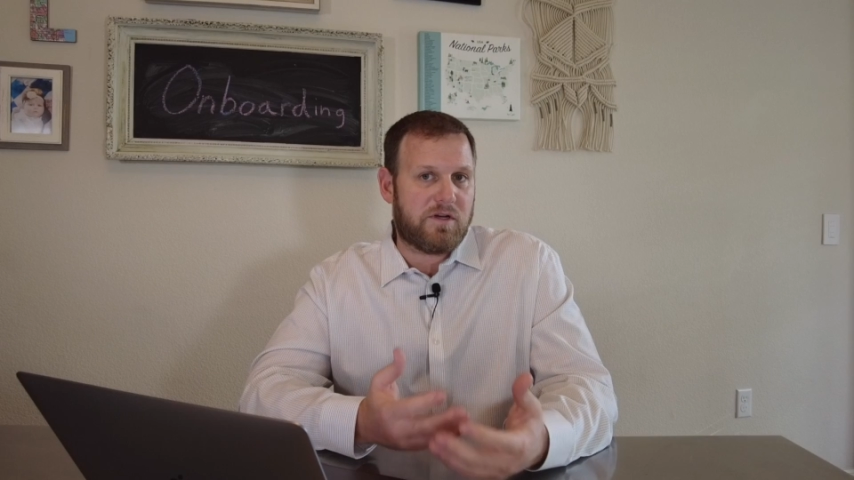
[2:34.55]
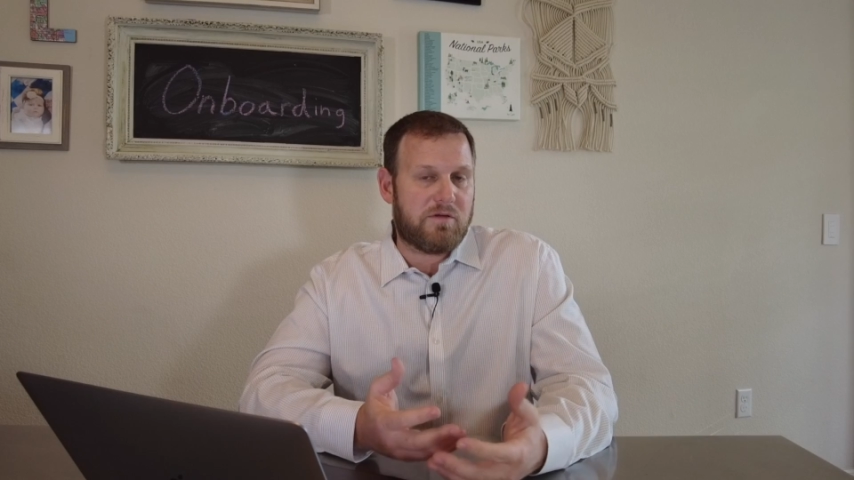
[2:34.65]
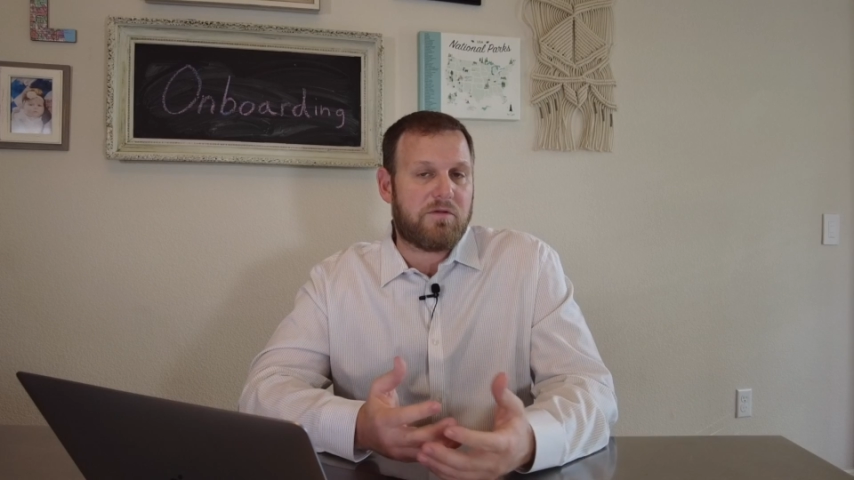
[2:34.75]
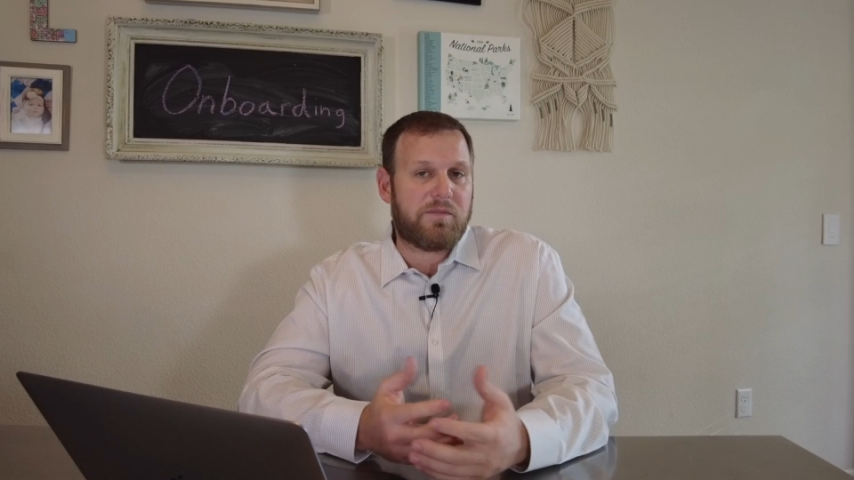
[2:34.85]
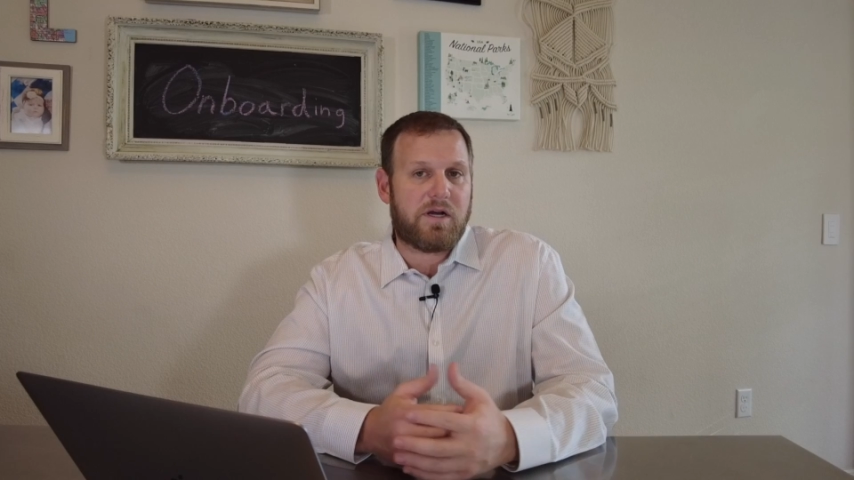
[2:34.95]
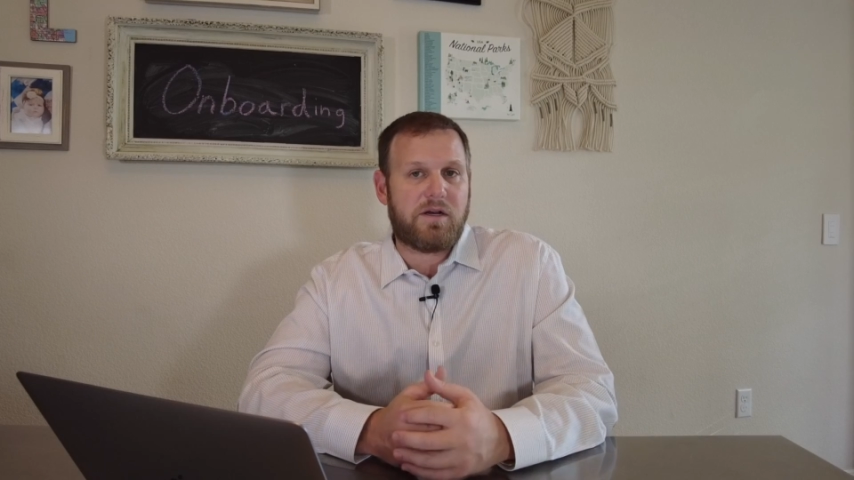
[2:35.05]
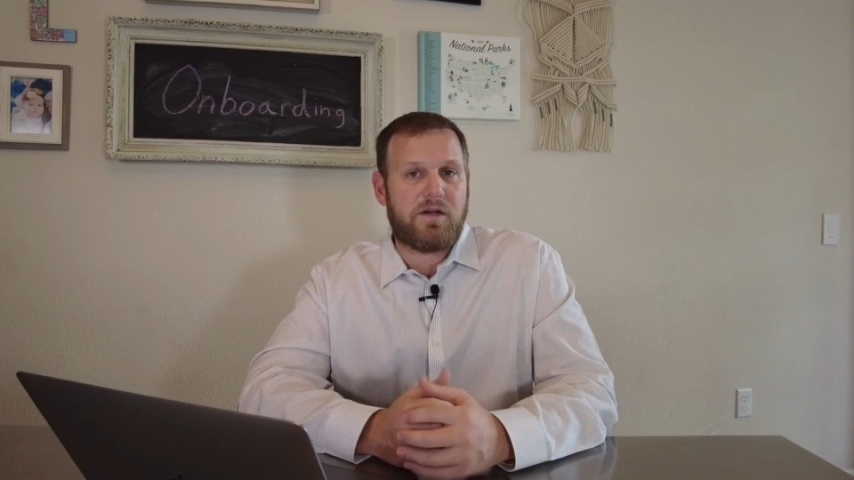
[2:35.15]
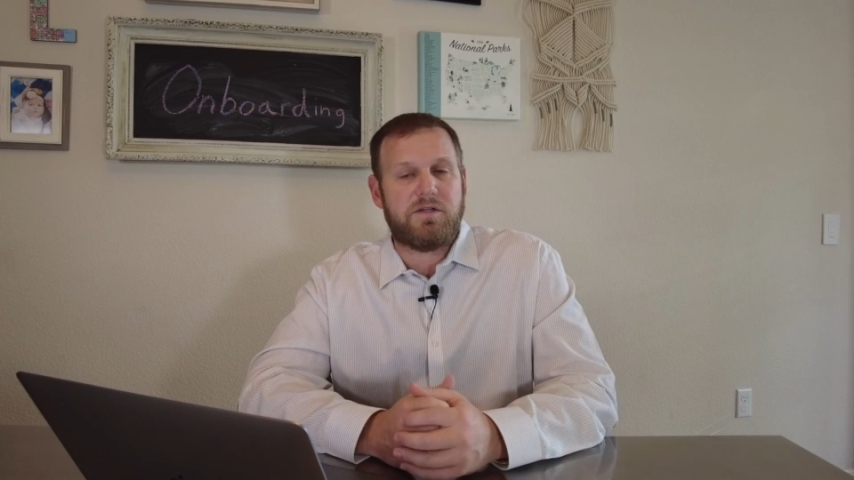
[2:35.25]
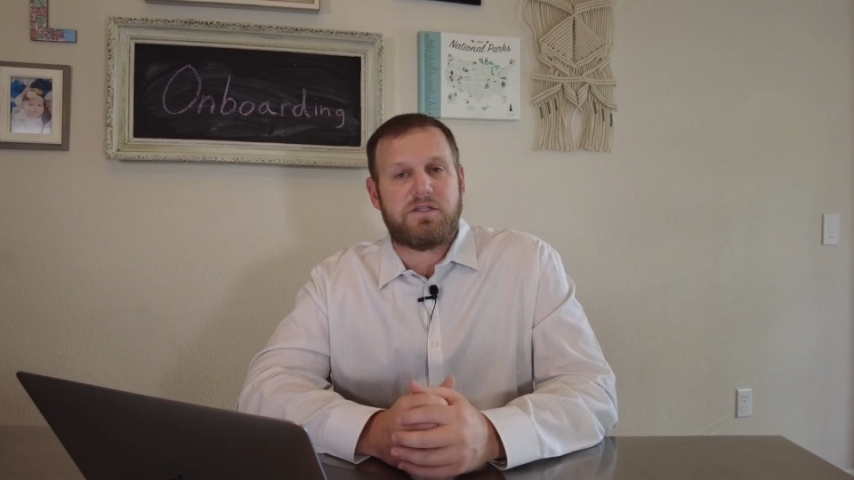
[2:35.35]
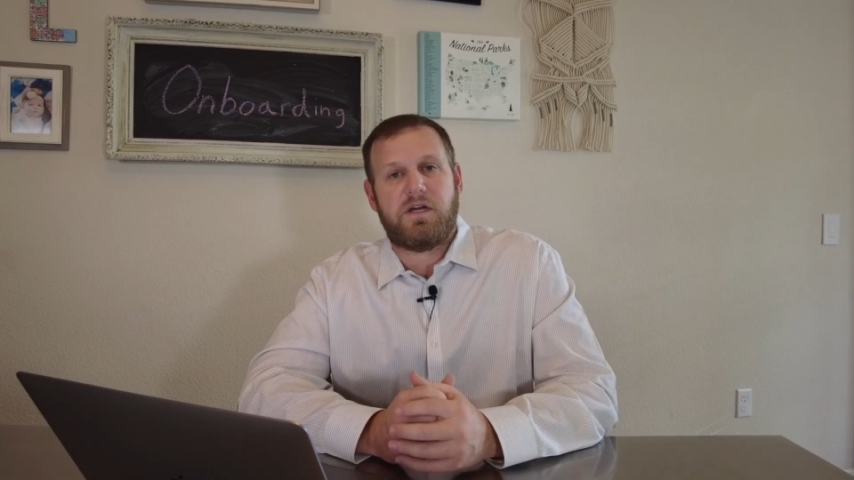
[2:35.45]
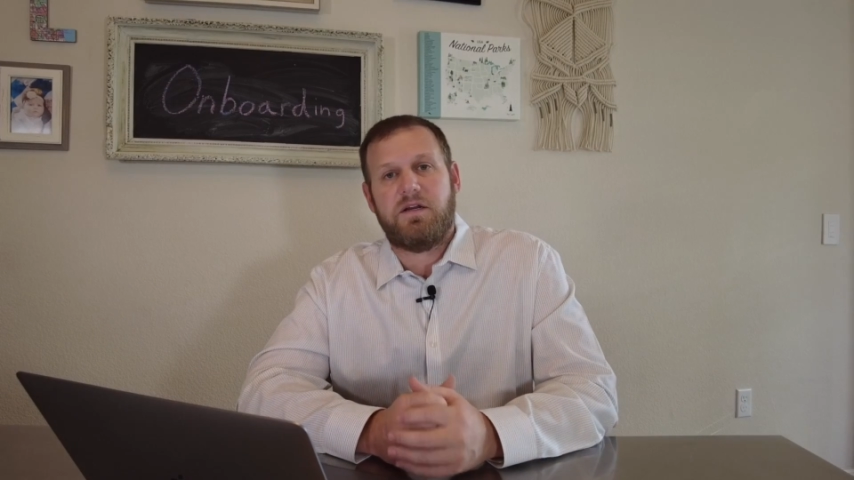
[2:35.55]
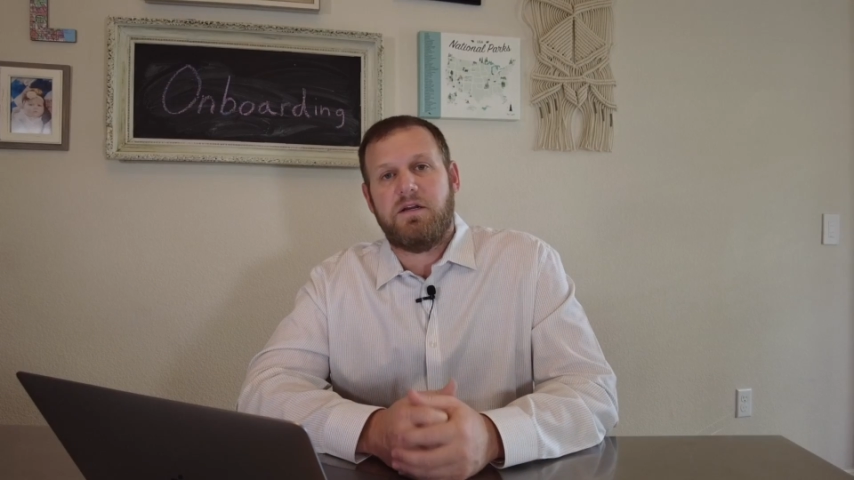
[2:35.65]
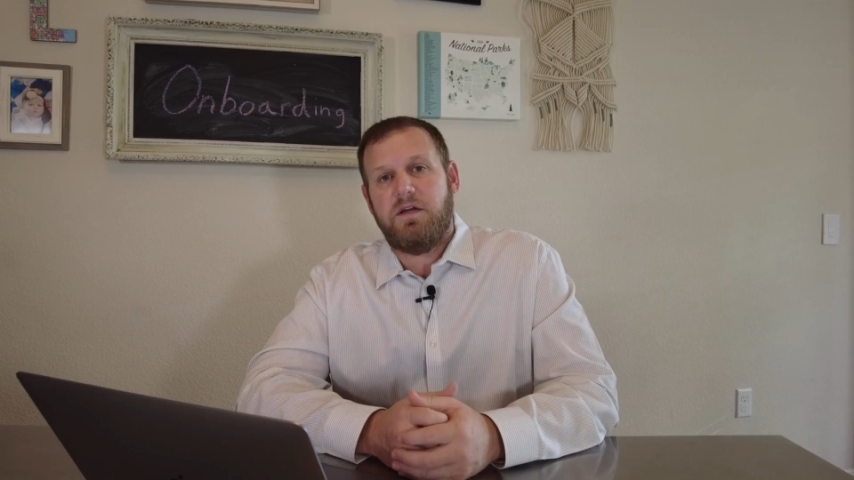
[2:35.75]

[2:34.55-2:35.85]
and implemented at your site.